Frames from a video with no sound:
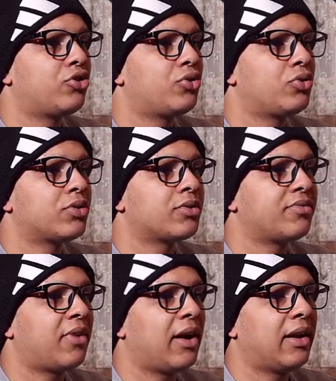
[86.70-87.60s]
to choose
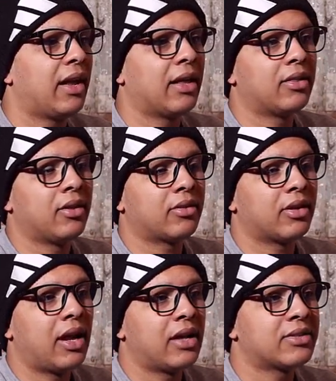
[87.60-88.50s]
file and not
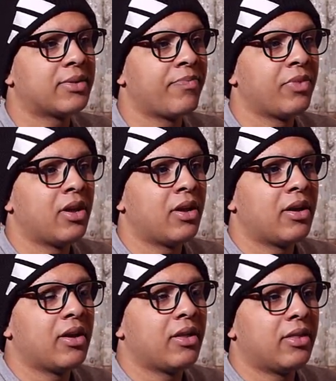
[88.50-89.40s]
class
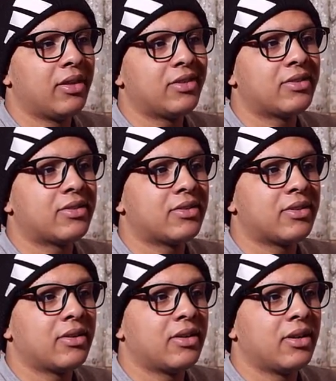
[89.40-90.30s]

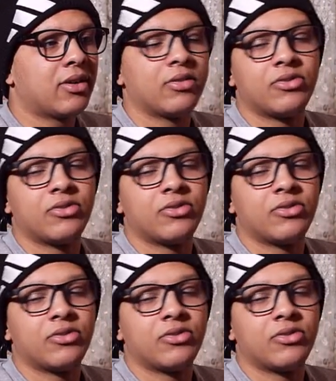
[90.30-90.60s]
this, in